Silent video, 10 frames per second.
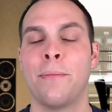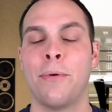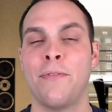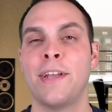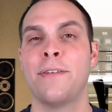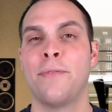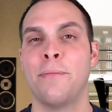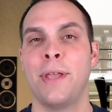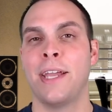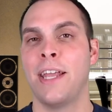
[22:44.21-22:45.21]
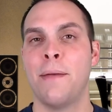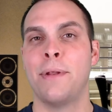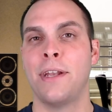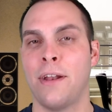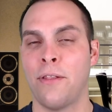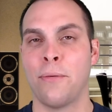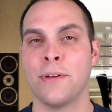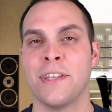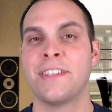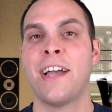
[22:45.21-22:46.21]
prevent it from being inhibited, in other
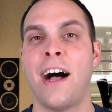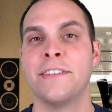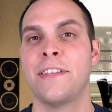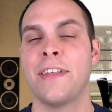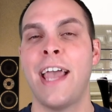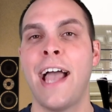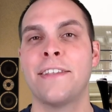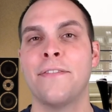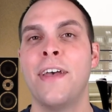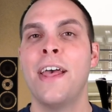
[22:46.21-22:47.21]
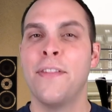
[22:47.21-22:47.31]
words, it's constantly active,